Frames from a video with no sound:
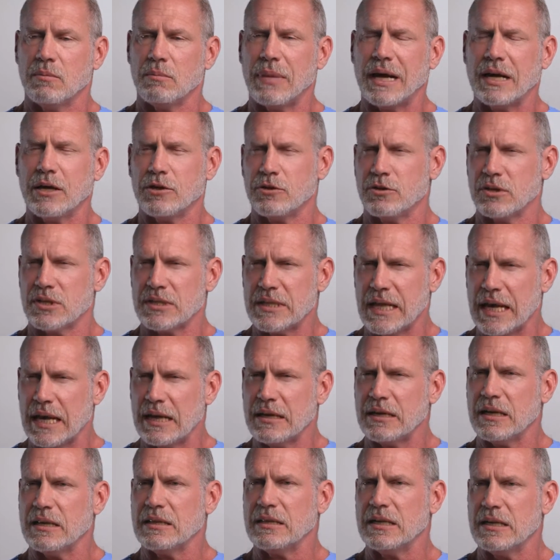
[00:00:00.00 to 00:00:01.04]
By
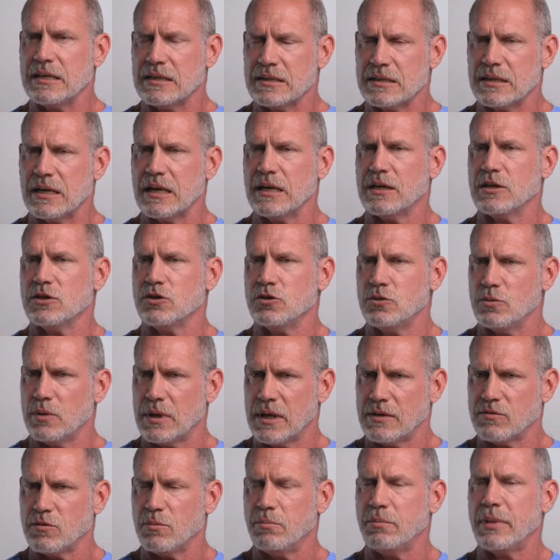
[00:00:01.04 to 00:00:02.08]
understanding these things, you will
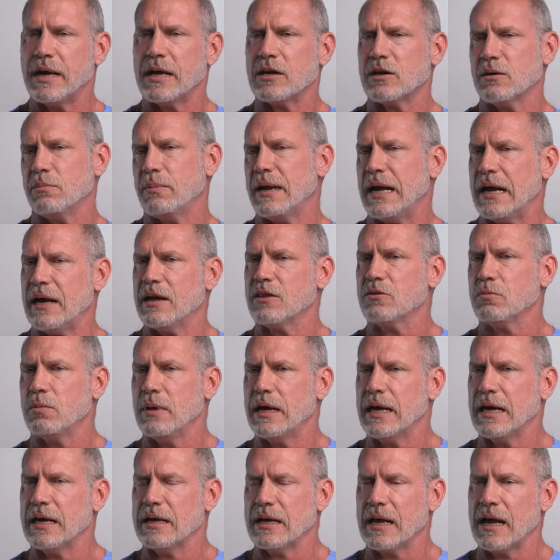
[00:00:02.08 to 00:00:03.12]
have a better
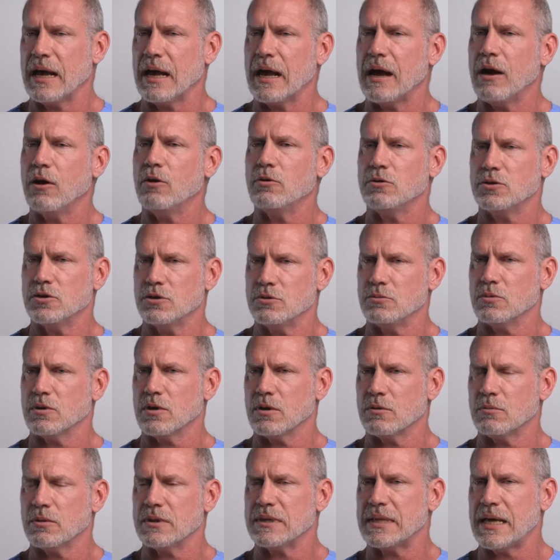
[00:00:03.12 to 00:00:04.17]
pathway on how to
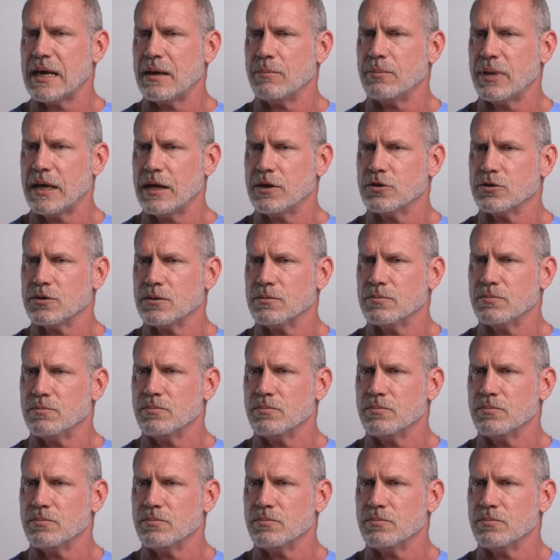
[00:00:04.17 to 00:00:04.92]
work with that patient.